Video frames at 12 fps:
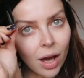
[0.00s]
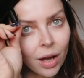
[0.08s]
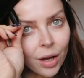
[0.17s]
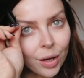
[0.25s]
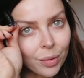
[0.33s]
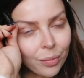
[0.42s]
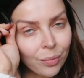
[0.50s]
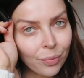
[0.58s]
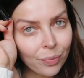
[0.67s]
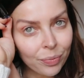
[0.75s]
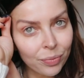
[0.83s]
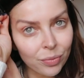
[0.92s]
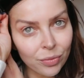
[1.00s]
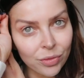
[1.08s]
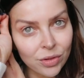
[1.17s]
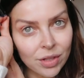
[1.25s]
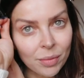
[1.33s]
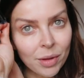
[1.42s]

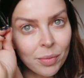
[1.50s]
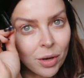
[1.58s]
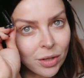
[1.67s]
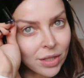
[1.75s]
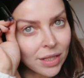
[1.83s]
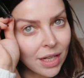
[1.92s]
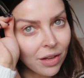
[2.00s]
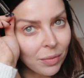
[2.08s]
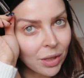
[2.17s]
some of the products that I've